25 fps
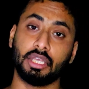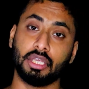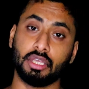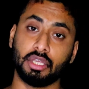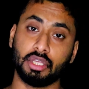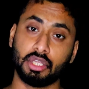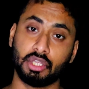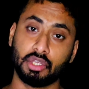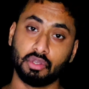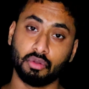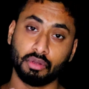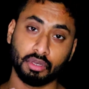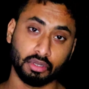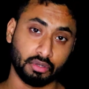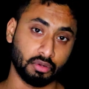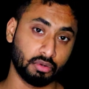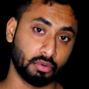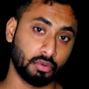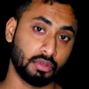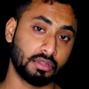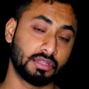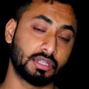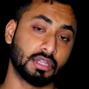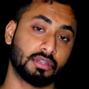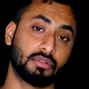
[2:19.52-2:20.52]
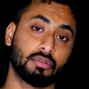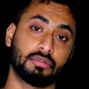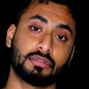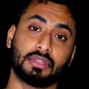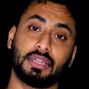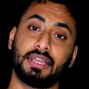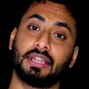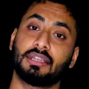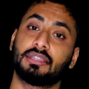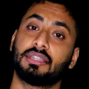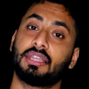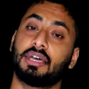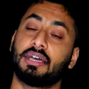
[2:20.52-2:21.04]
You need to do is just to
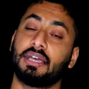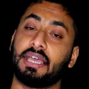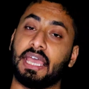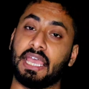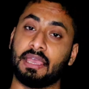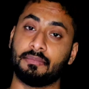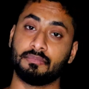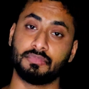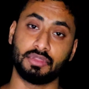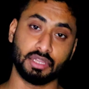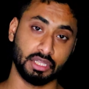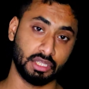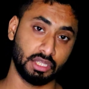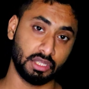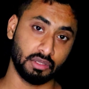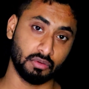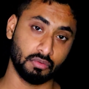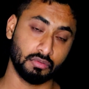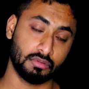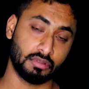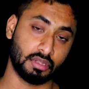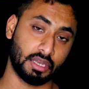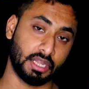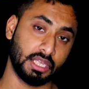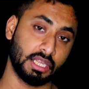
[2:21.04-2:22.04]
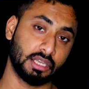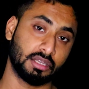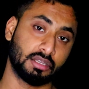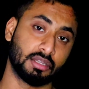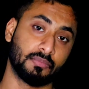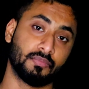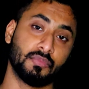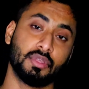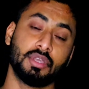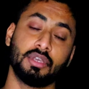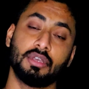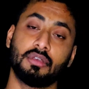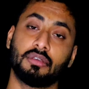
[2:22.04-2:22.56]
select the MCQs, right?
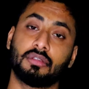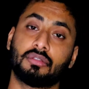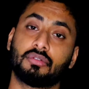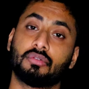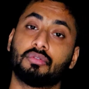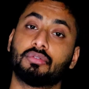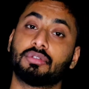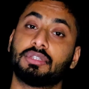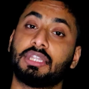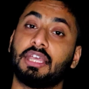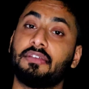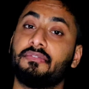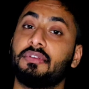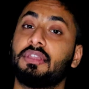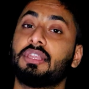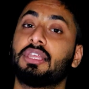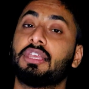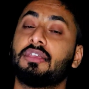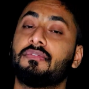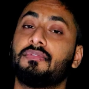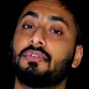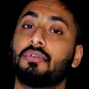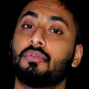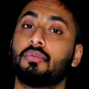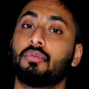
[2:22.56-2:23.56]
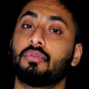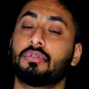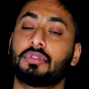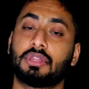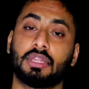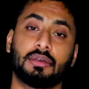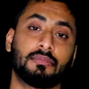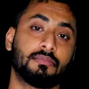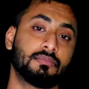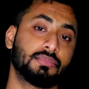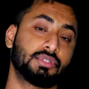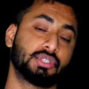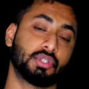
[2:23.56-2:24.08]
So they will give you
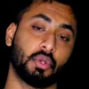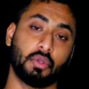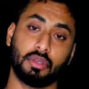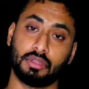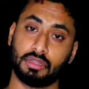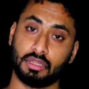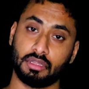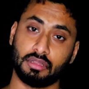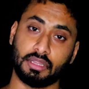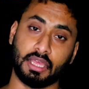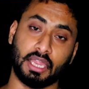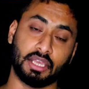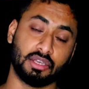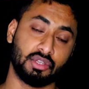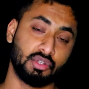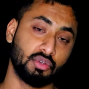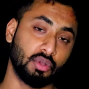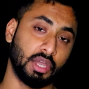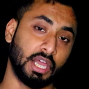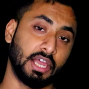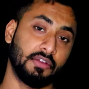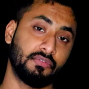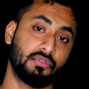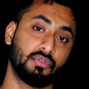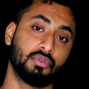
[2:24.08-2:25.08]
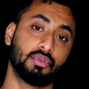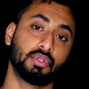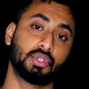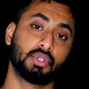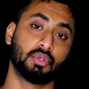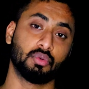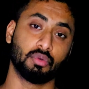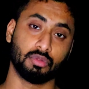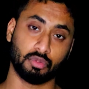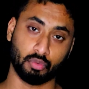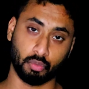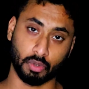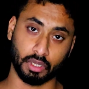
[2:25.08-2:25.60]
some choices and you have to
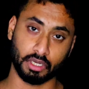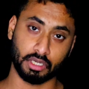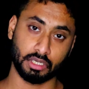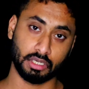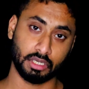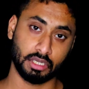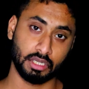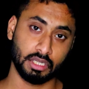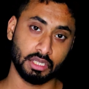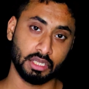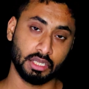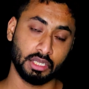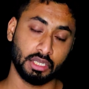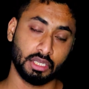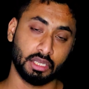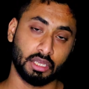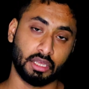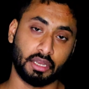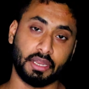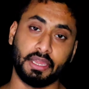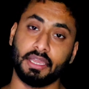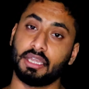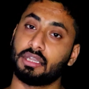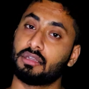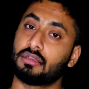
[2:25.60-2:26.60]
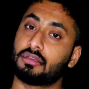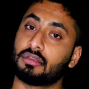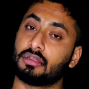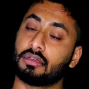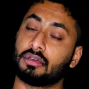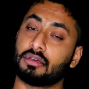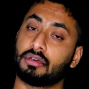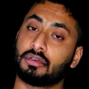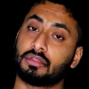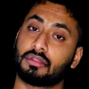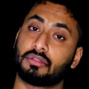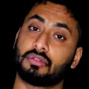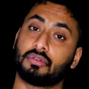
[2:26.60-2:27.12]
choose one, right?
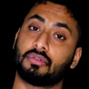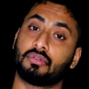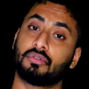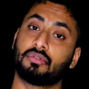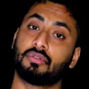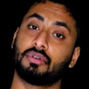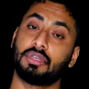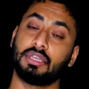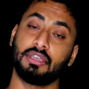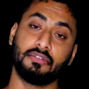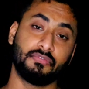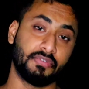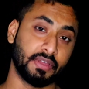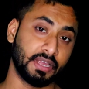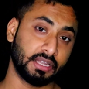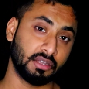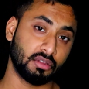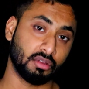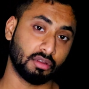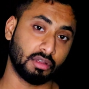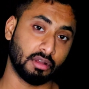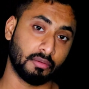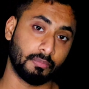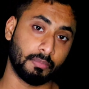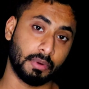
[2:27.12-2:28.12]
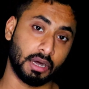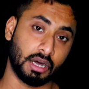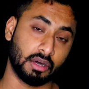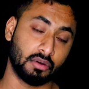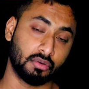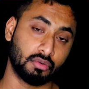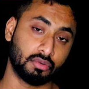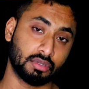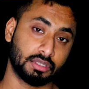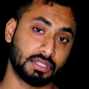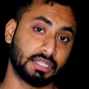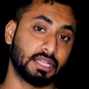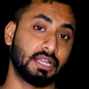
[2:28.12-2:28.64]
So if I talk
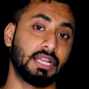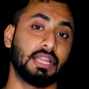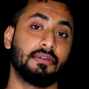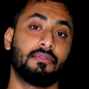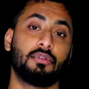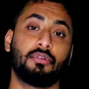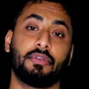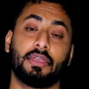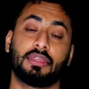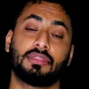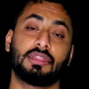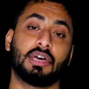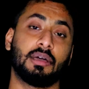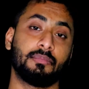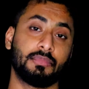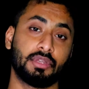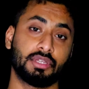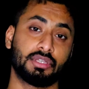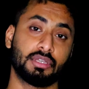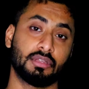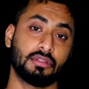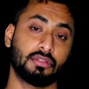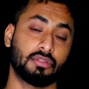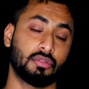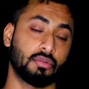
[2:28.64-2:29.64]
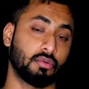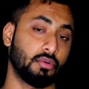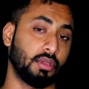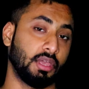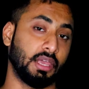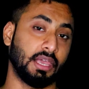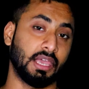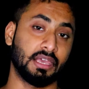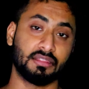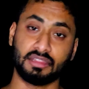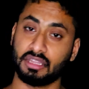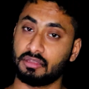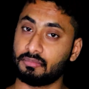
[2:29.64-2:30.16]
about the level of examination, so
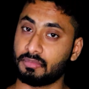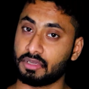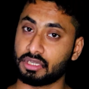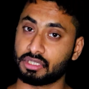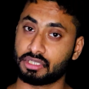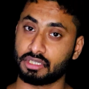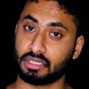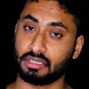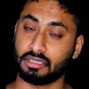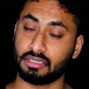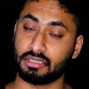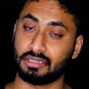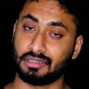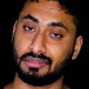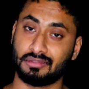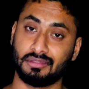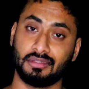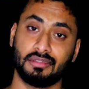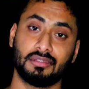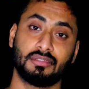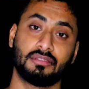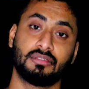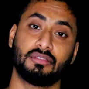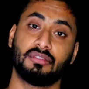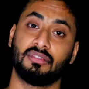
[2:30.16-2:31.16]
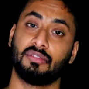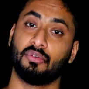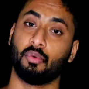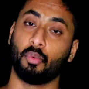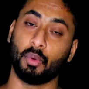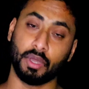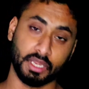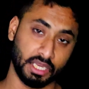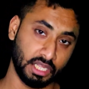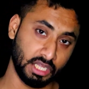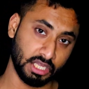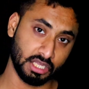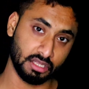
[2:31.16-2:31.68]
as I mentioned, this is
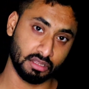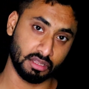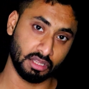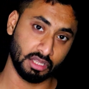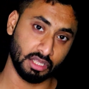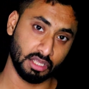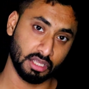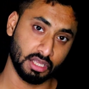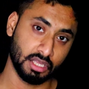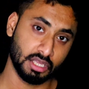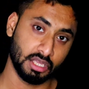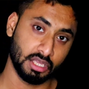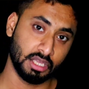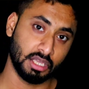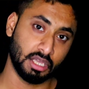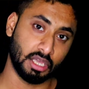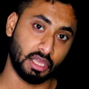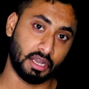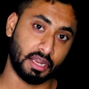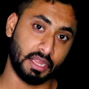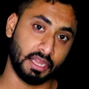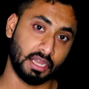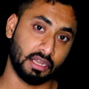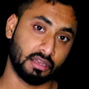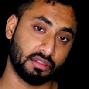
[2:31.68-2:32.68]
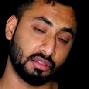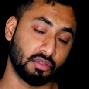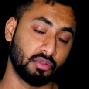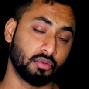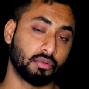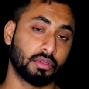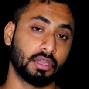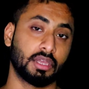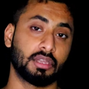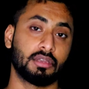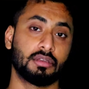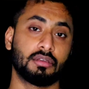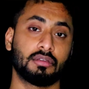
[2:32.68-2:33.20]
very easy, right? So you
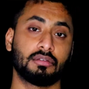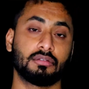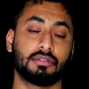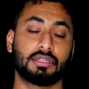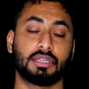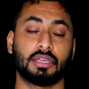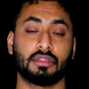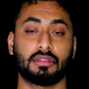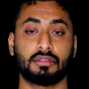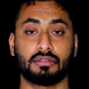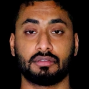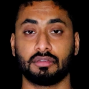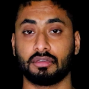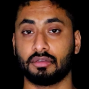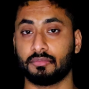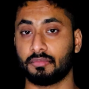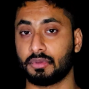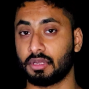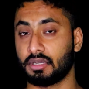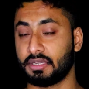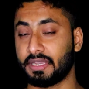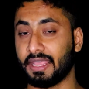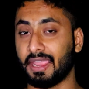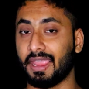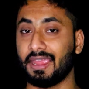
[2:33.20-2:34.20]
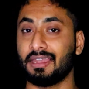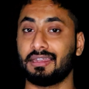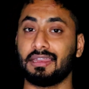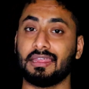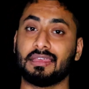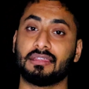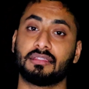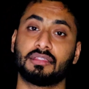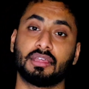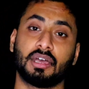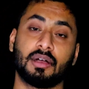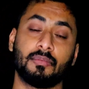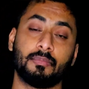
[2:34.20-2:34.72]
can just take it
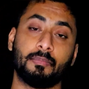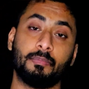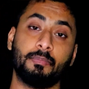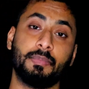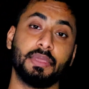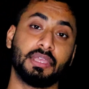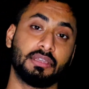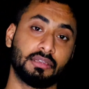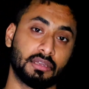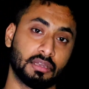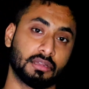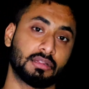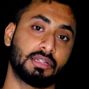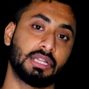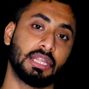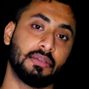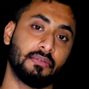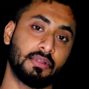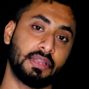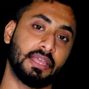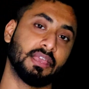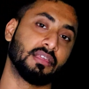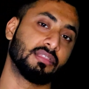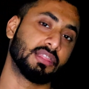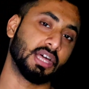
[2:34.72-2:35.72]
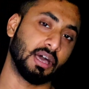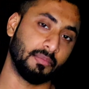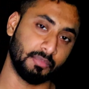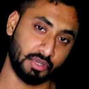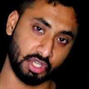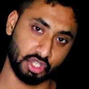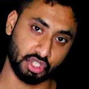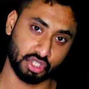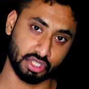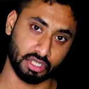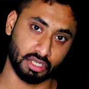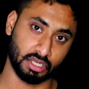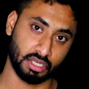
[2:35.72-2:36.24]
as a beginner's level
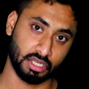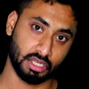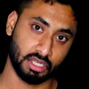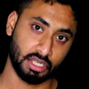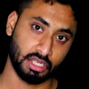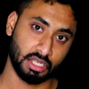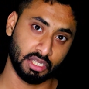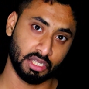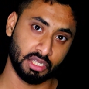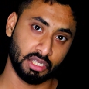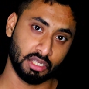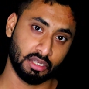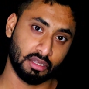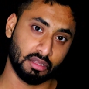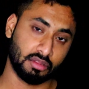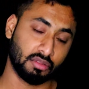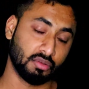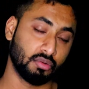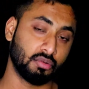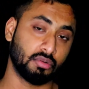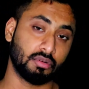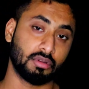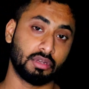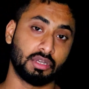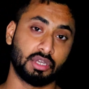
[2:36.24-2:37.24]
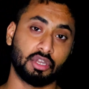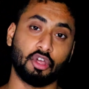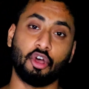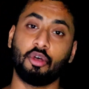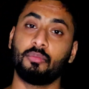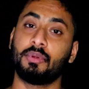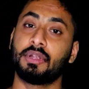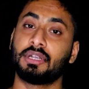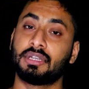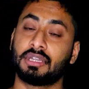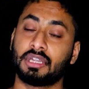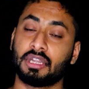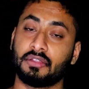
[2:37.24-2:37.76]
examination. So no
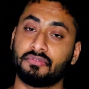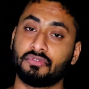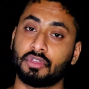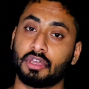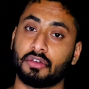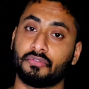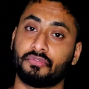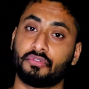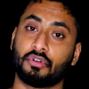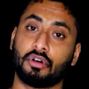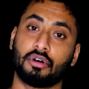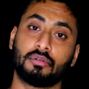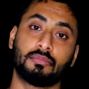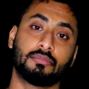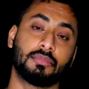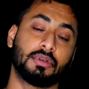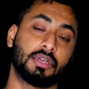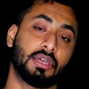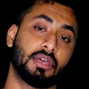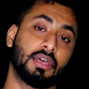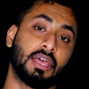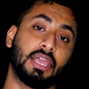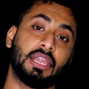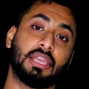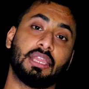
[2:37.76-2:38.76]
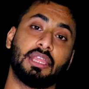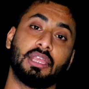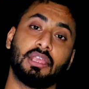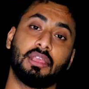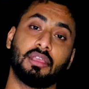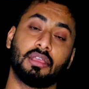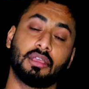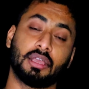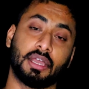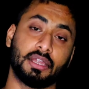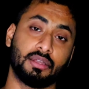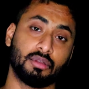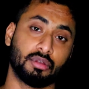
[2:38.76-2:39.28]
matter if you are from
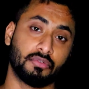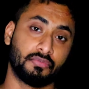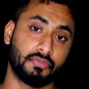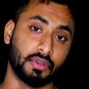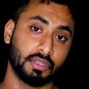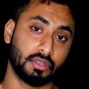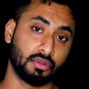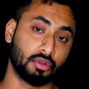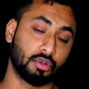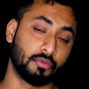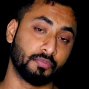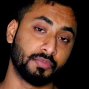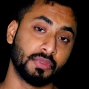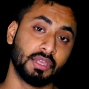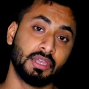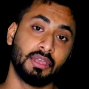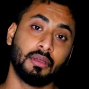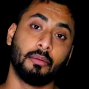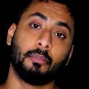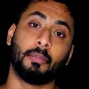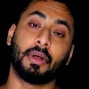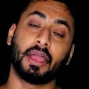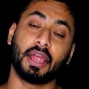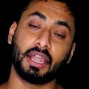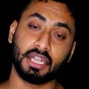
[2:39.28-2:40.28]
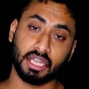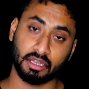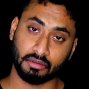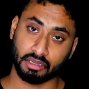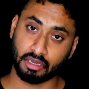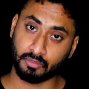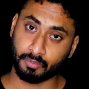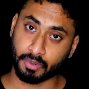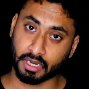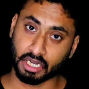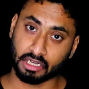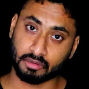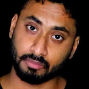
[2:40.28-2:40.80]
any kind of marketing
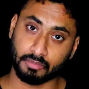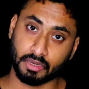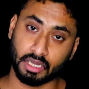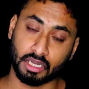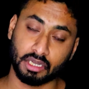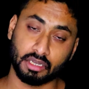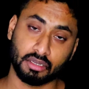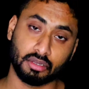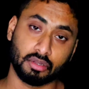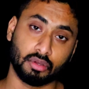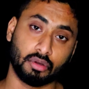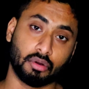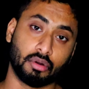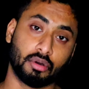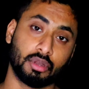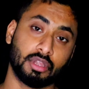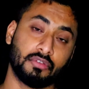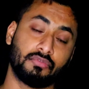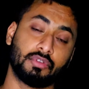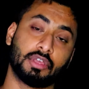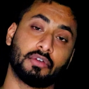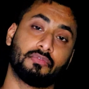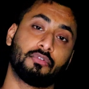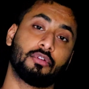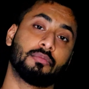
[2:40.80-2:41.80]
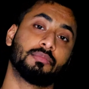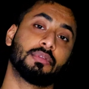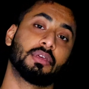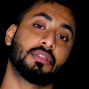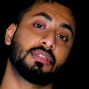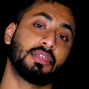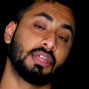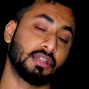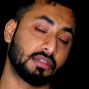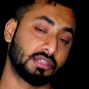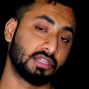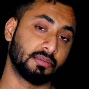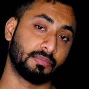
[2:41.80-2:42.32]
department, or if you are from the
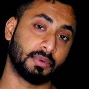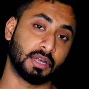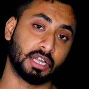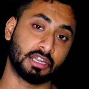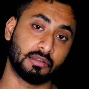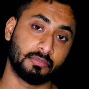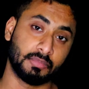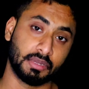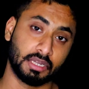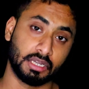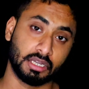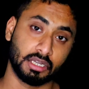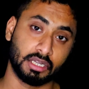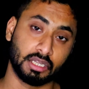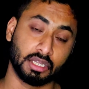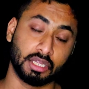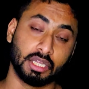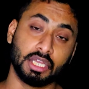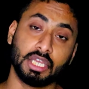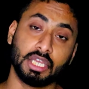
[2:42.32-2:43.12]
sales department,